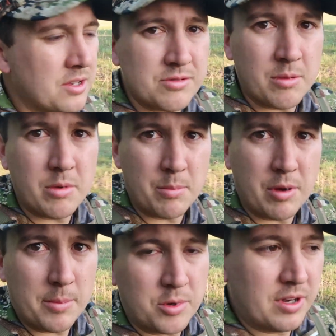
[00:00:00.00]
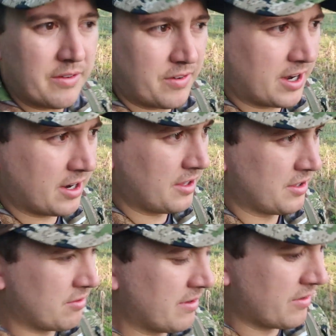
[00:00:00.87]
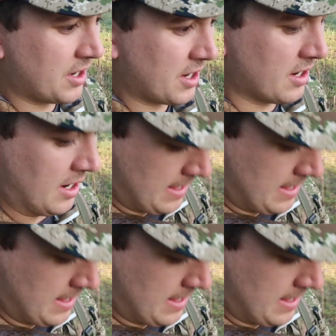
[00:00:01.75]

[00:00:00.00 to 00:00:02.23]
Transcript: So I'm gonna pop to a different area of this river here.